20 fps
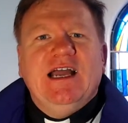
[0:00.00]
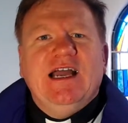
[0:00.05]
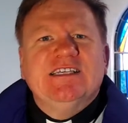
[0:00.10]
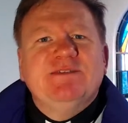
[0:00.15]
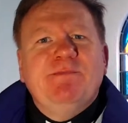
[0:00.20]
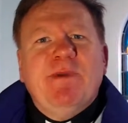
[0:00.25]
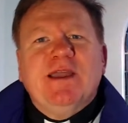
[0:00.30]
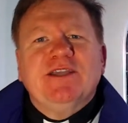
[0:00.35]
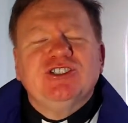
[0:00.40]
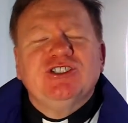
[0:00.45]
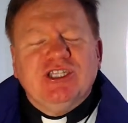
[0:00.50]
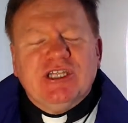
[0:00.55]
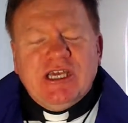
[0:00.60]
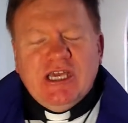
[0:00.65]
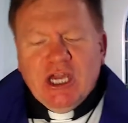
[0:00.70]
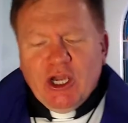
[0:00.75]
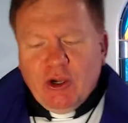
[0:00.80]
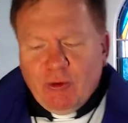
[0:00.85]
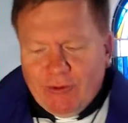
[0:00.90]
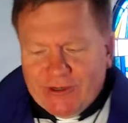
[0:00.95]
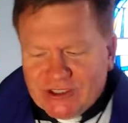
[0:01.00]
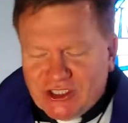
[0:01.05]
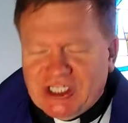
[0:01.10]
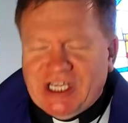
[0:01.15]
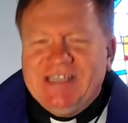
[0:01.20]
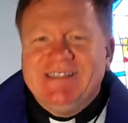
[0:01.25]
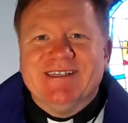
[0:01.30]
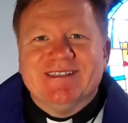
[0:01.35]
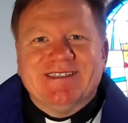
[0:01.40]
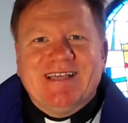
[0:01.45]
Especially when
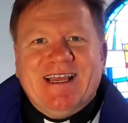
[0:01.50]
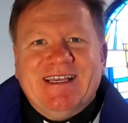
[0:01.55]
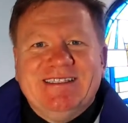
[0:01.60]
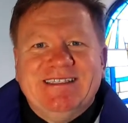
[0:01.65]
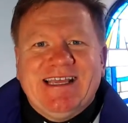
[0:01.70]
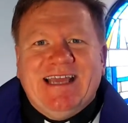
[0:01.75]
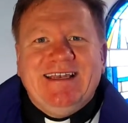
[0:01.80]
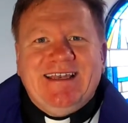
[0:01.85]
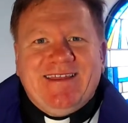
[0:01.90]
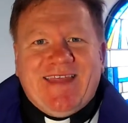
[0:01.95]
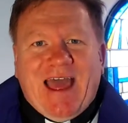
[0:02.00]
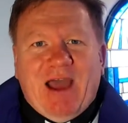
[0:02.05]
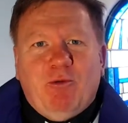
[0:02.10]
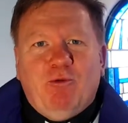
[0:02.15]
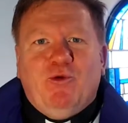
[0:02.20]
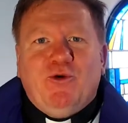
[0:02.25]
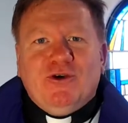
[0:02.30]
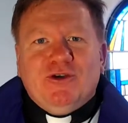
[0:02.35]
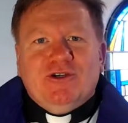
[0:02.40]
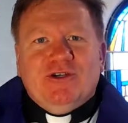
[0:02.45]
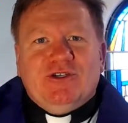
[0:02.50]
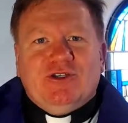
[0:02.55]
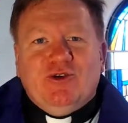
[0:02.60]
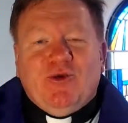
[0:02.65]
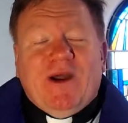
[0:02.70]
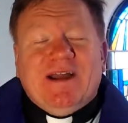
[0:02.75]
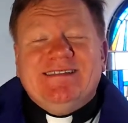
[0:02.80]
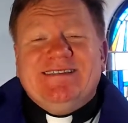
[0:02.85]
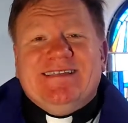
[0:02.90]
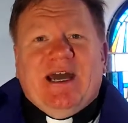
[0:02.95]
Jesus has said to that word
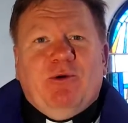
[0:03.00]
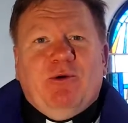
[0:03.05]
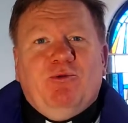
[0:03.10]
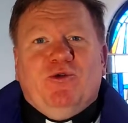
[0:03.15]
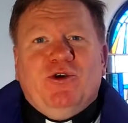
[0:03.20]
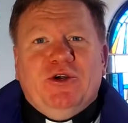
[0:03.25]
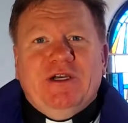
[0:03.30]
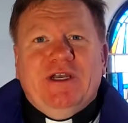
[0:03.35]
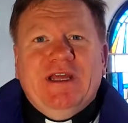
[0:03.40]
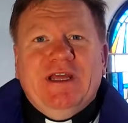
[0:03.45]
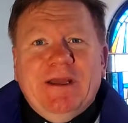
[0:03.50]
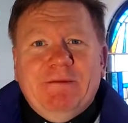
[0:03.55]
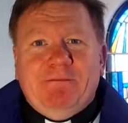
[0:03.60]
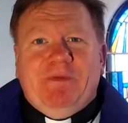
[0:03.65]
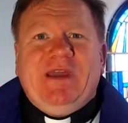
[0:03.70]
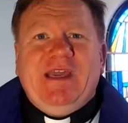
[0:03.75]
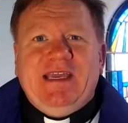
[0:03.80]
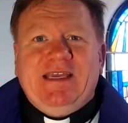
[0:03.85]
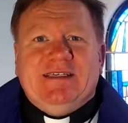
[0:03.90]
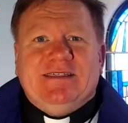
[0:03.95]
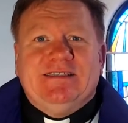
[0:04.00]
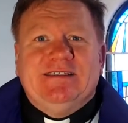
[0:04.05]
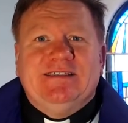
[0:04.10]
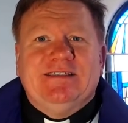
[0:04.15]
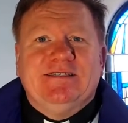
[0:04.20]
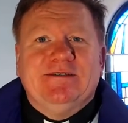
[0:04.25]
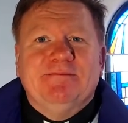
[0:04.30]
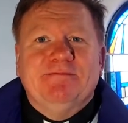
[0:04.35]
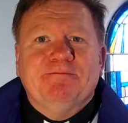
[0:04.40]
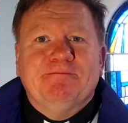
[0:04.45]
to us that word
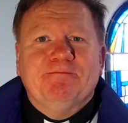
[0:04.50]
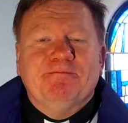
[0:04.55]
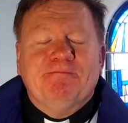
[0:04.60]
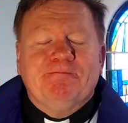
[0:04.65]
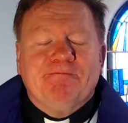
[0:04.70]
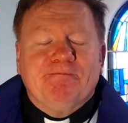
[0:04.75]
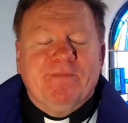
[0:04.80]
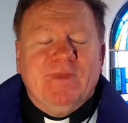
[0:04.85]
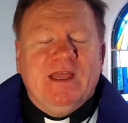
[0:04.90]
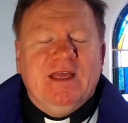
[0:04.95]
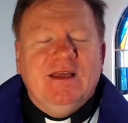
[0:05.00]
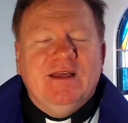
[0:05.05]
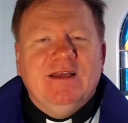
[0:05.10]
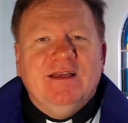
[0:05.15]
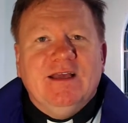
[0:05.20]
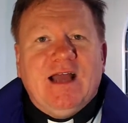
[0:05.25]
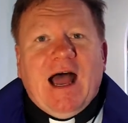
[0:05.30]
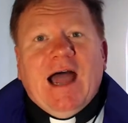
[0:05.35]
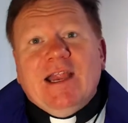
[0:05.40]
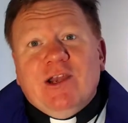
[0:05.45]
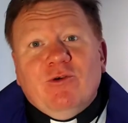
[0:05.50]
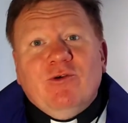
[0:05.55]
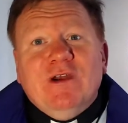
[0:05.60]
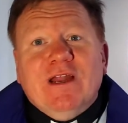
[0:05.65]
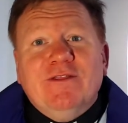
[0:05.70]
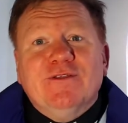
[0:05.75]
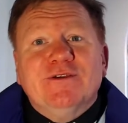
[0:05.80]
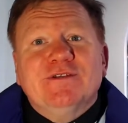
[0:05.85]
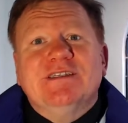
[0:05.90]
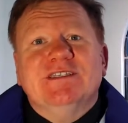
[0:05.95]
peace. I know
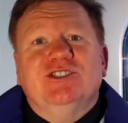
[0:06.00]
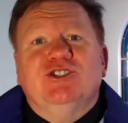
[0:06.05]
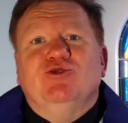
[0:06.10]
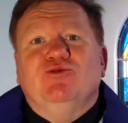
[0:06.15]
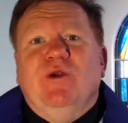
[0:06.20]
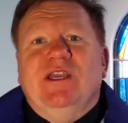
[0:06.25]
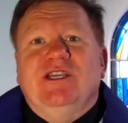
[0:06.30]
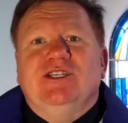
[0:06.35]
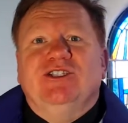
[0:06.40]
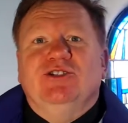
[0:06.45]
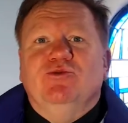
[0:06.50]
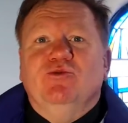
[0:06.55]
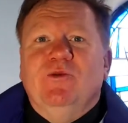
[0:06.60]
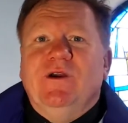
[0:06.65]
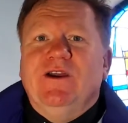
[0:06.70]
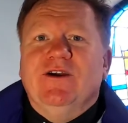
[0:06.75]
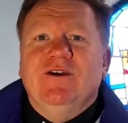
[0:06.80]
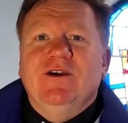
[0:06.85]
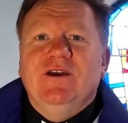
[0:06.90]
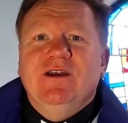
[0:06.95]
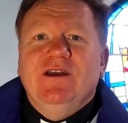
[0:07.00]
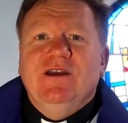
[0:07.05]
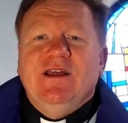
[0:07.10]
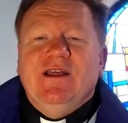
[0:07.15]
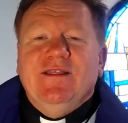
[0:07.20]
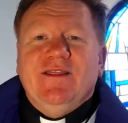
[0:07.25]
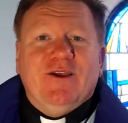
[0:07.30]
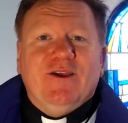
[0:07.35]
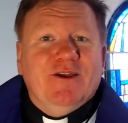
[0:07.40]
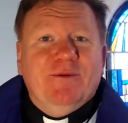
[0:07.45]
another situation where
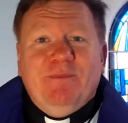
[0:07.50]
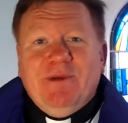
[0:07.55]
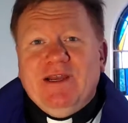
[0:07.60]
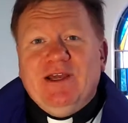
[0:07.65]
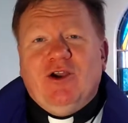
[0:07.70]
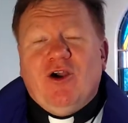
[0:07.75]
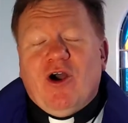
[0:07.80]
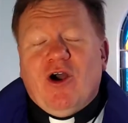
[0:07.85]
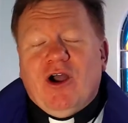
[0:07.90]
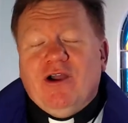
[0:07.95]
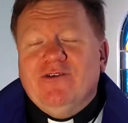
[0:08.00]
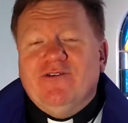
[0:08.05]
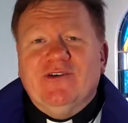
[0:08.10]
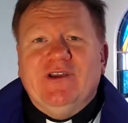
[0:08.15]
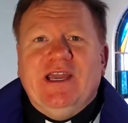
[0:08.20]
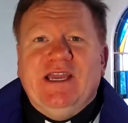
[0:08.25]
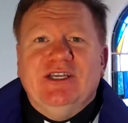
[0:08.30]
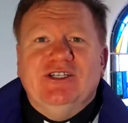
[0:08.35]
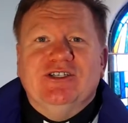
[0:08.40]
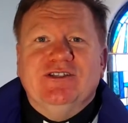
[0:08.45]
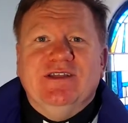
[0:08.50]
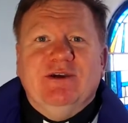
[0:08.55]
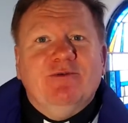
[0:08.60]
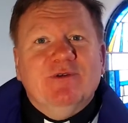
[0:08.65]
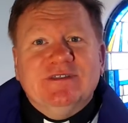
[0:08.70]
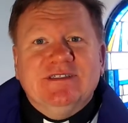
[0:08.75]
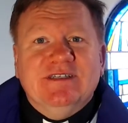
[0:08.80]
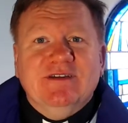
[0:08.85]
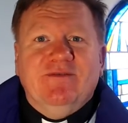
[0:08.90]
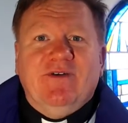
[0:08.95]
there had been a congregation that
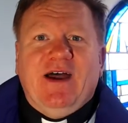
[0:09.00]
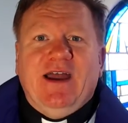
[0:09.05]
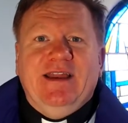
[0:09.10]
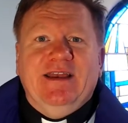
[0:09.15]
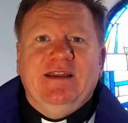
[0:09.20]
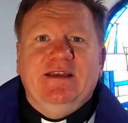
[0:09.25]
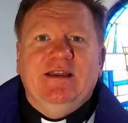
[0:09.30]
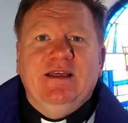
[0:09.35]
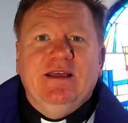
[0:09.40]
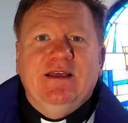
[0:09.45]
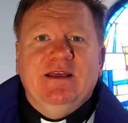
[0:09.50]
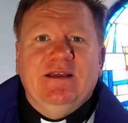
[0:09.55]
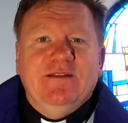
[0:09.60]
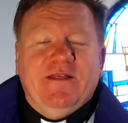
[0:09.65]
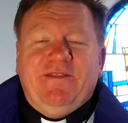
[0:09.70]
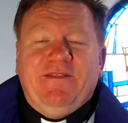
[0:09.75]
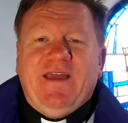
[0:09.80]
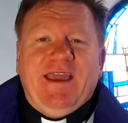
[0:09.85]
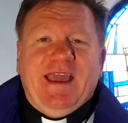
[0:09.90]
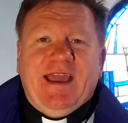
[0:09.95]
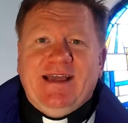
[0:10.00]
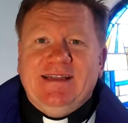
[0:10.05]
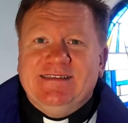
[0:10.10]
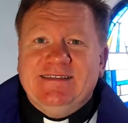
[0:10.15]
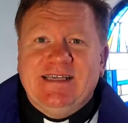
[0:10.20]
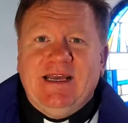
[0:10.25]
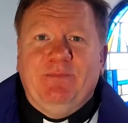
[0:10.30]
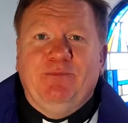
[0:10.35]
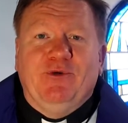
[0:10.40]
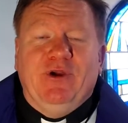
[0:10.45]
was divided, that they
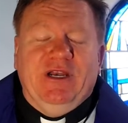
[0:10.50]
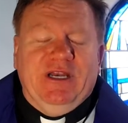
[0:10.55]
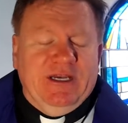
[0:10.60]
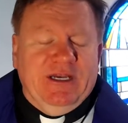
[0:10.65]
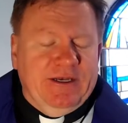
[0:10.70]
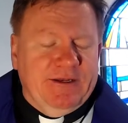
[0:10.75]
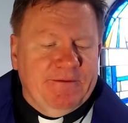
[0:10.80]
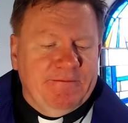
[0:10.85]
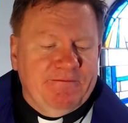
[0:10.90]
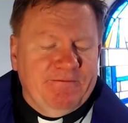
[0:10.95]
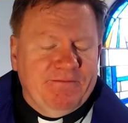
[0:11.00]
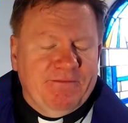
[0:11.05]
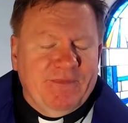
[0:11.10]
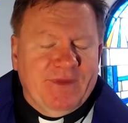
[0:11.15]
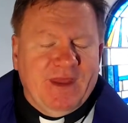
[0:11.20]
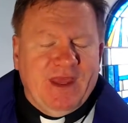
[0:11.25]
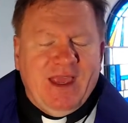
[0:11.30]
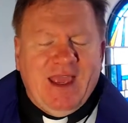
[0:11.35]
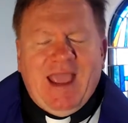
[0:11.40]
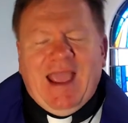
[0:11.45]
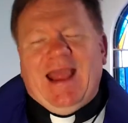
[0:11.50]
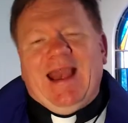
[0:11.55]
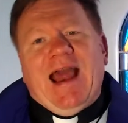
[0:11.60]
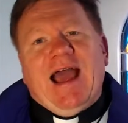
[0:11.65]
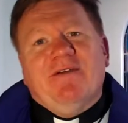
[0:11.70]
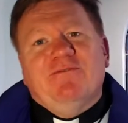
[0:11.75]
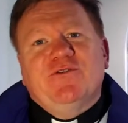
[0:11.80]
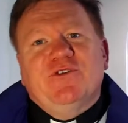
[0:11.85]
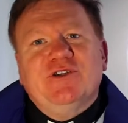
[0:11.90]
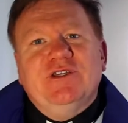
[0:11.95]
had separated. And
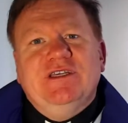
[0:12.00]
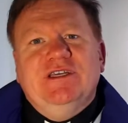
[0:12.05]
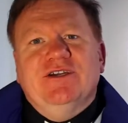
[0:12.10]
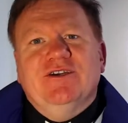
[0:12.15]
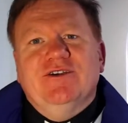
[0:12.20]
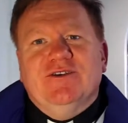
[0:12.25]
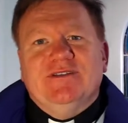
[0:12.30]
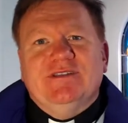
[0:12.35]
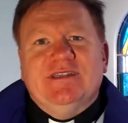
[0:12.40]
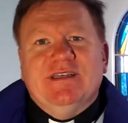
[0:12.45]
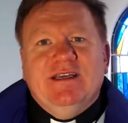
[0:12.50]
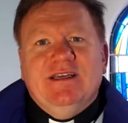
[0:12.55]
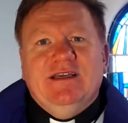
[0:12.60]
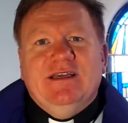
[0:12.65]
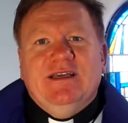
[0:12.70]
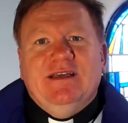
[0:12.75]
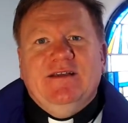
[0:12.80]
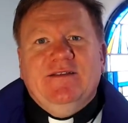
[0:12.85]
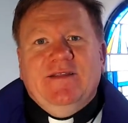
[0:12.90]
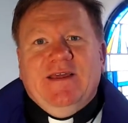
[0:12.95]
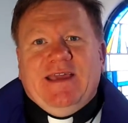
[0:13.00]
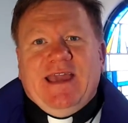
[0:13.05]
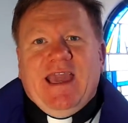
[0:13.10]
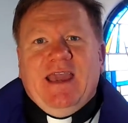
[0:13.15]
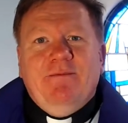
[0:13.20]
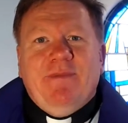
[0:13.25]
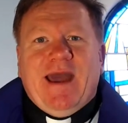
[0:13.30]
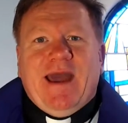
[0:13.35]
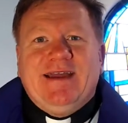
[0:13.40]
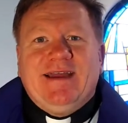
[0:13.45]
after years, they
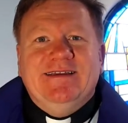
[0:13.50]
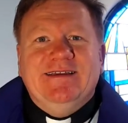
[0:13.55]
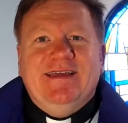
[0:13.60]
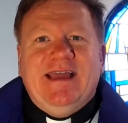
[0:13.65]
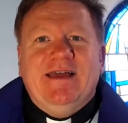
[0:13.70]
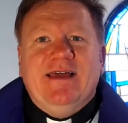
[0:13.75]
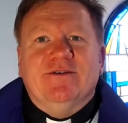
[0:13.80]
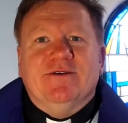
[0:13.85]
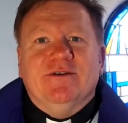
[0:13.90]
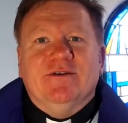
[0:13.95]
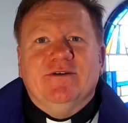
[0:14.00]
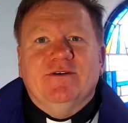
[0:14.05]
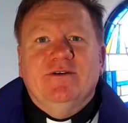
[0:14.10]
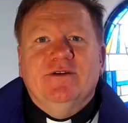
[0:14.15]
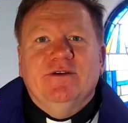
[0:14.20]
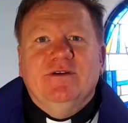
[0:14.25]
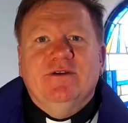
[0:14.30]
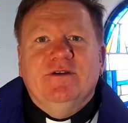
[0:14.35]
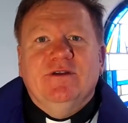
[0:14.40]
came back together.